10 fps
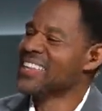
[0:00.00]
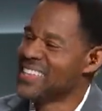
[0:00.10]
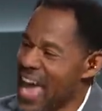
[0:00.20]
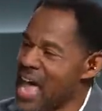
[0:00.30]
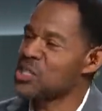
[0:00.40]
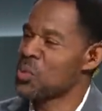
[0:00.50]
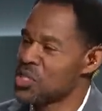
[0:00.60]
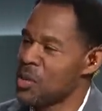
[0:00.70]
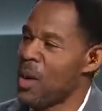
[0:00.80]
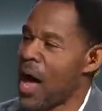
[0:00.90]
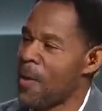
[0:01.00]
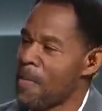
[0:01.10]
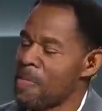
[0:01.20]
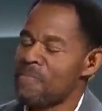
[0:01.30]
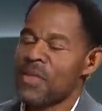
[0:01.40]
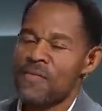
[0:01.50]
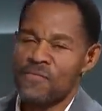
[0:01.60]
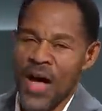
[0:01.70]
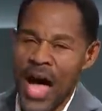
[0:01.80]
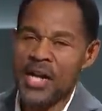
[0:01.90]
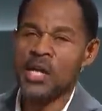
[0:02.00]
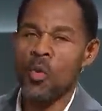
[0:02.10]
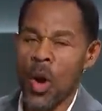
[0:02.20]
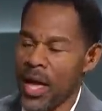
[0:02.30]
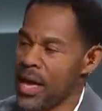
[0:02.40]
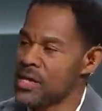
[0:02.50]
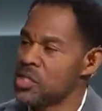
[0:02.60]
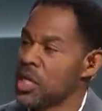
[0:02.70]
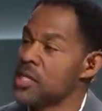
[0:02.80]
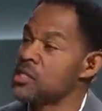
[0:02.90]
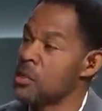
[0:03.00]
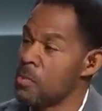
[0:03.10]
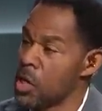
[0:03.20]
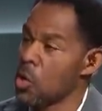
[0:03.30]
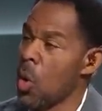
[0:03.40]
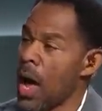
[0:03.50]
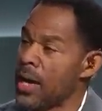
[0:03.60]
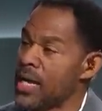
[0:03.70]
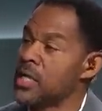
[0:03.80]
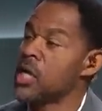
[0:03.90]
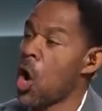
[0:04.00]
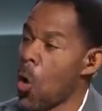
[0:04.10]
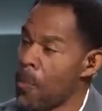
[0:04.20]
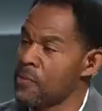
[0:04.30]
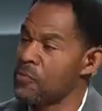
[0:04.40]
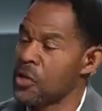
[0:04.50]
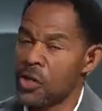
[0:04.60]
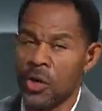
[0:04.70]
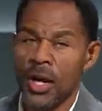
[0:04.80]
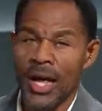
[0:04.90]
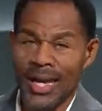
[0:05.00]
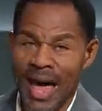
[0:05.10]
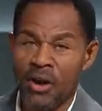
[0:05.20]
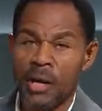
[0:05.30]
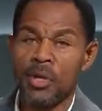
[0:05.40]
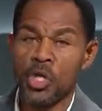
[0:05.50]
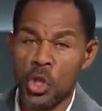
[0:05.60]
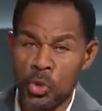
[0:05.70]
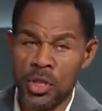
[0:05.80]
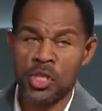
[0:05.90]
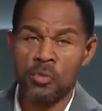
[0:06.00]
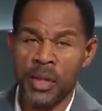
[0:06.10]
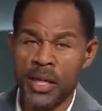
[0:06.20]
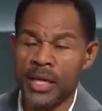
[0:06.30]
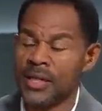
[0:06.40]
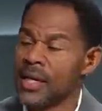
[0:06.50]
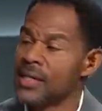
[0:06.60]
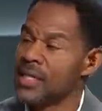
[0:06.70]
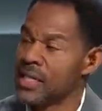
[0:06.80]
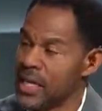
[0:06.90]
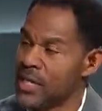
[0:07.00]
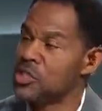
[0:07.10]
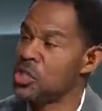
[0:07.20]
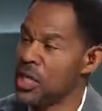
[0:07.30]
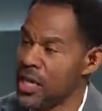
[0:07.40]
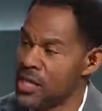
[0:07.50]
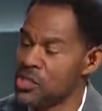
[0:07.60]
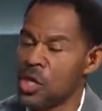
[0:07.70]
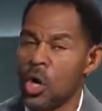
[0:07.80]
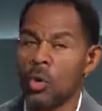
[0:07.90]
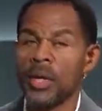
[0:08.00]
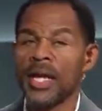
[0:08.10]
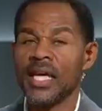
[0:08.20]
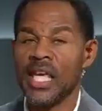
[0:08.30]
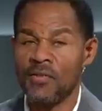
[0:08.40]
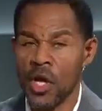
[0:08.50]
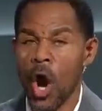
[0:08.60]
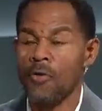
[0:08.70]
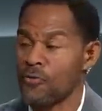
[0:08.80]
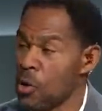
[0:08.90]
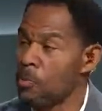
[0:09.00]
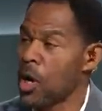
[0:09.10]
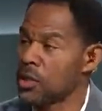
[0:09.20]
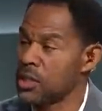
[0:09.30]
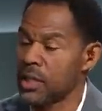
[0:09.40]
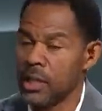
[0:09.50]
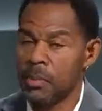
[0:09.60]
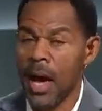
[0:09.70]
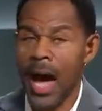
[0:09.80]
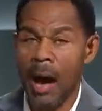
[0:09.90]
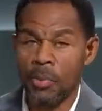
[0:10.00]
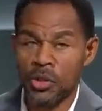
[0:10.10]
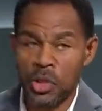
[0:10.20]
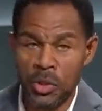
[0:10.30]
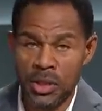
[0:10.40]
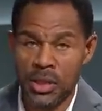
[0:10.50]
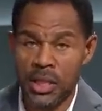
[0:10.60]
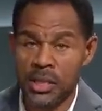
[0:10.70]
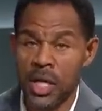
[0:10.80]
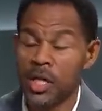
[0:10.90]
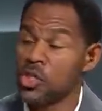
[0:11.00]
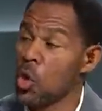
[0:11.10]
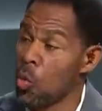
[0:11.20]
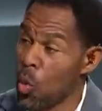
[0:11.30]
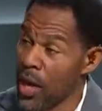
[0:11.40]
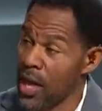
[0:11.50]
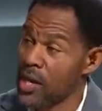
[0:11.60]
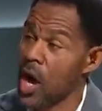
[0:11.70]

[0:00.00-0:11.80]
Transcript: That's what it's about. Finding ways to get Zamir White in the open field, allowing him to use his speed to get to the end zone, giving our football team opportunities to win